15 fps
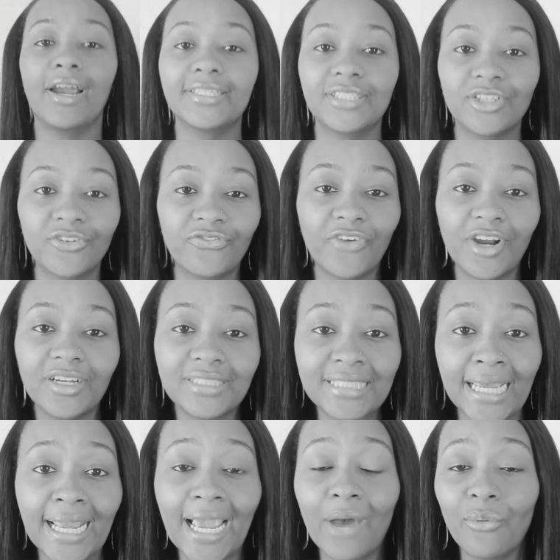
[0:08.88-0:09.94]
so the first
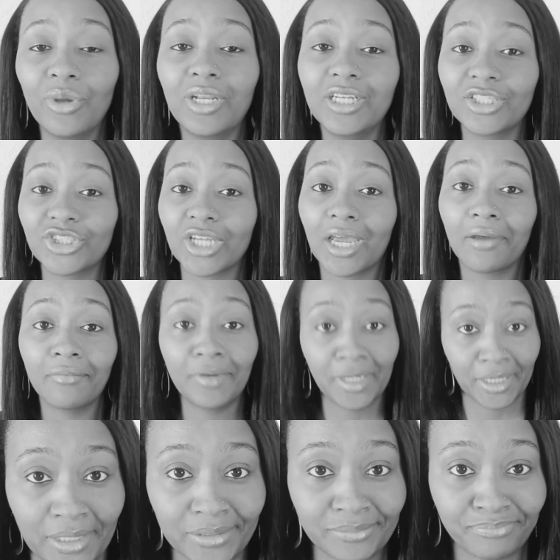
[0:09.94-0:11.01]
thing i want to let y'all
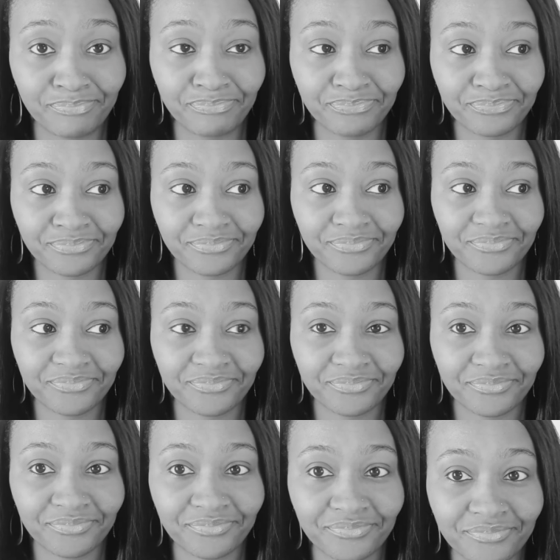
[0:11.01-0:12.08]
know
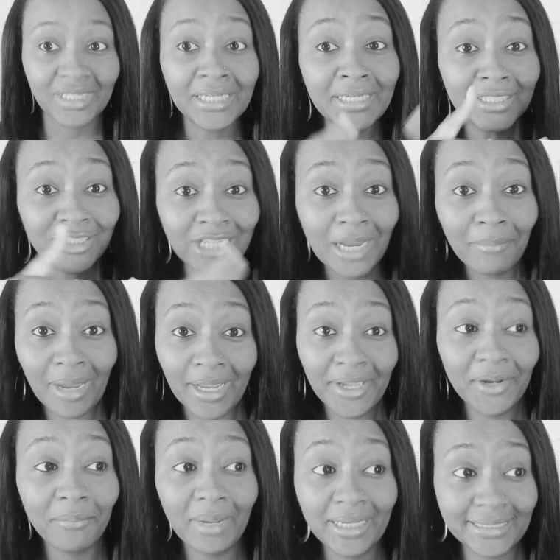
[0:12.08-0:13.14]
is y'all might
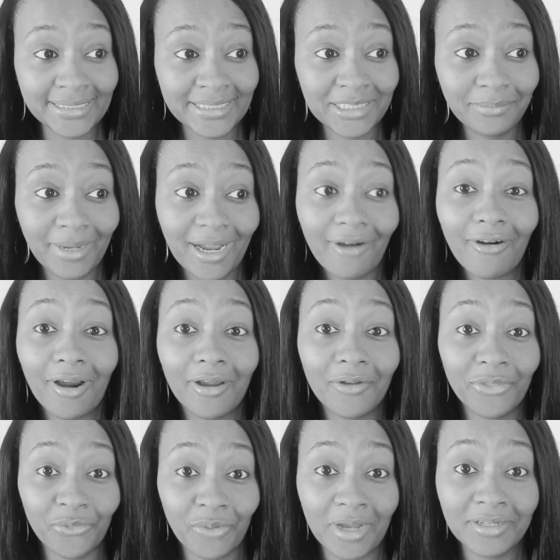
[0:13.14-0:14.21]
hear mason in the
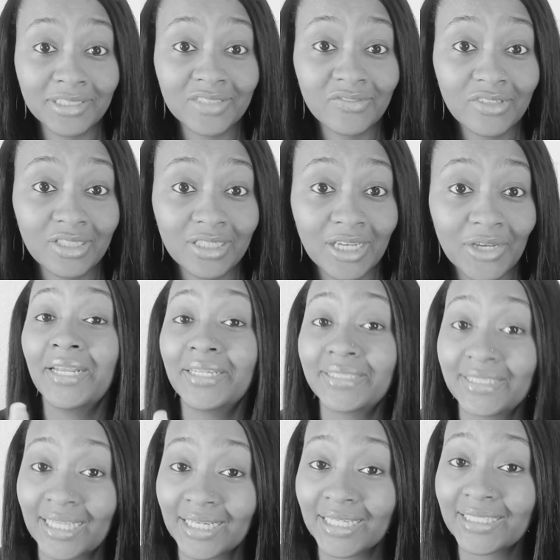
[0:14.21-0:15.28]
background throughout this video the
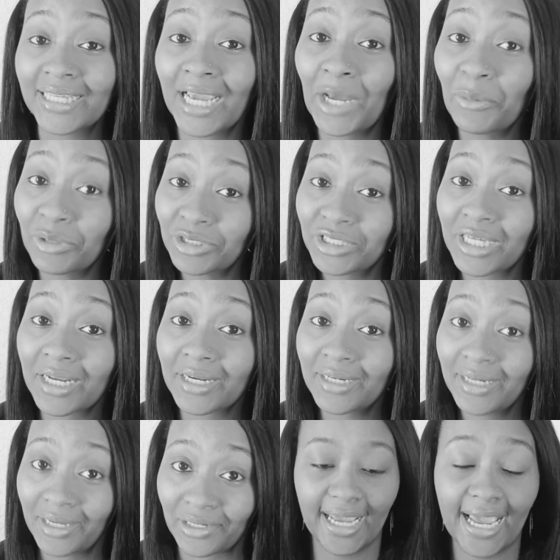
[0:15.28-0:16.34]
second thing i want y'all to
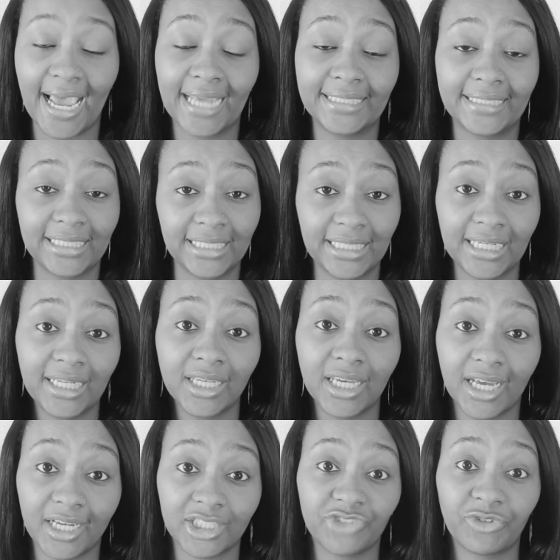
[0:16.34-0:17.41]
know i did get
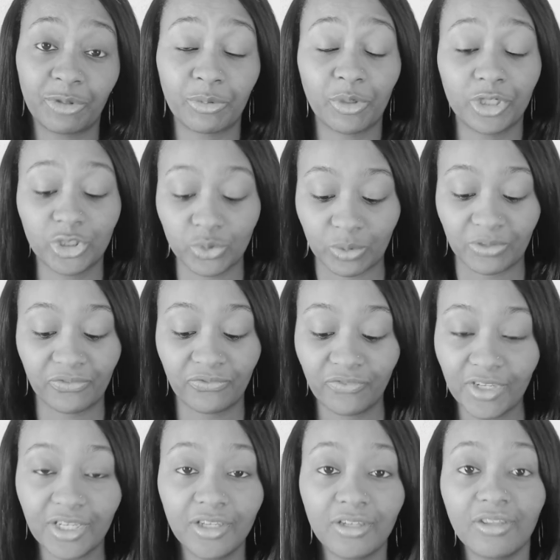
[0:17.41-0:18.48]
engaged february
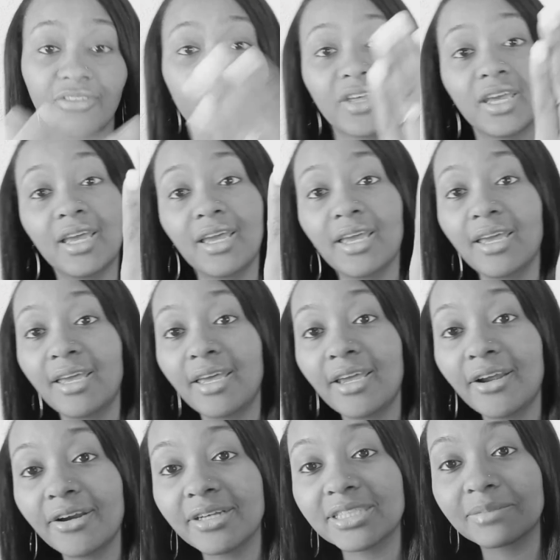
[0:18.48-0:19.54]
25th
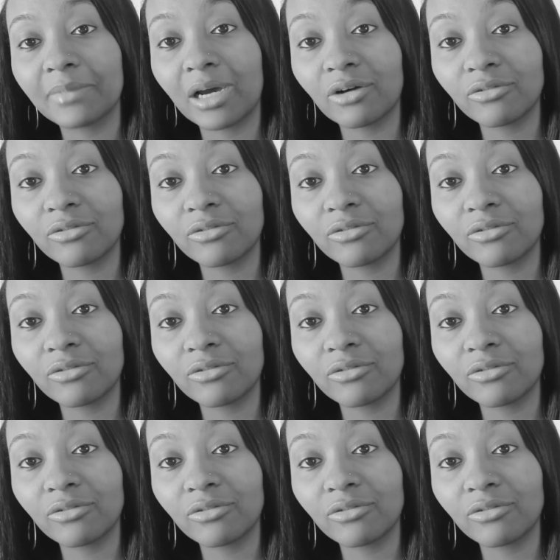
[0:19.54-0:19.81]
here is my